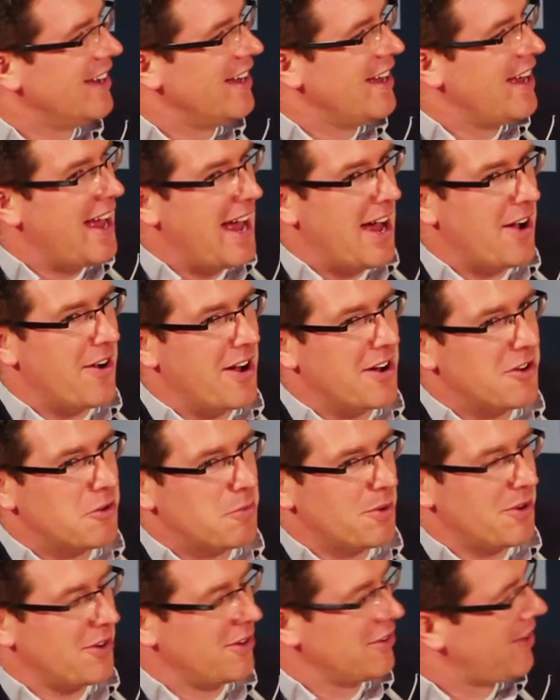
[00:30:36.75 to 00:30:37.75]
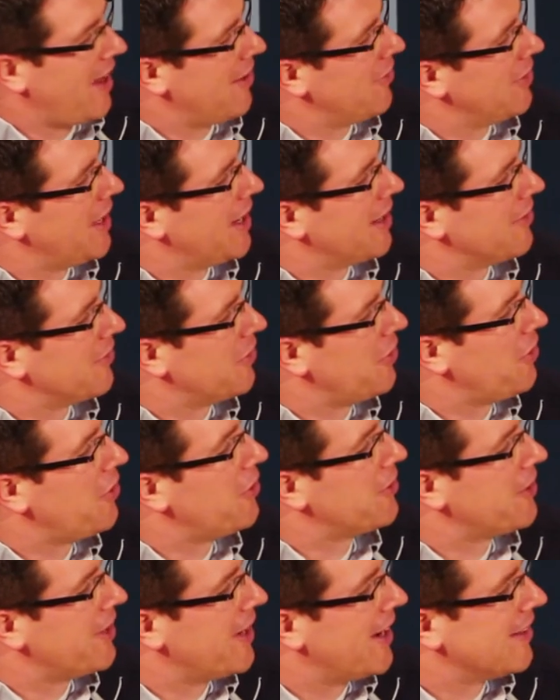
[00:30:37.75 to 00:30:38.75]
how entrepreneurs have a lot of
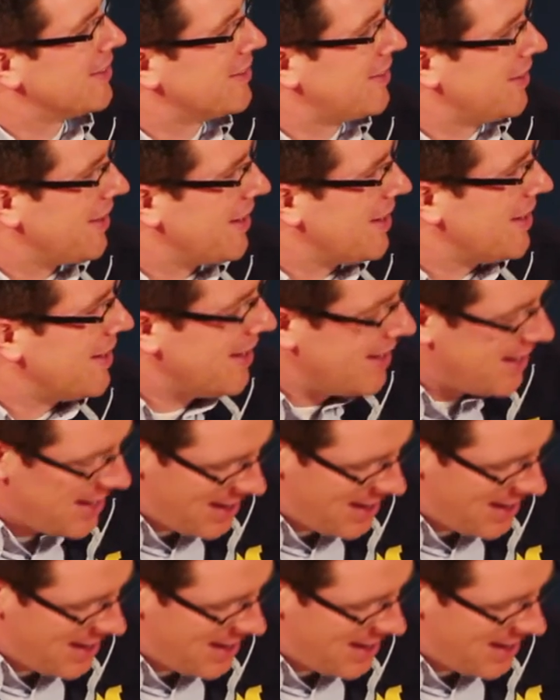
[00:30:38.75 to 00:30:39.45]
curiosity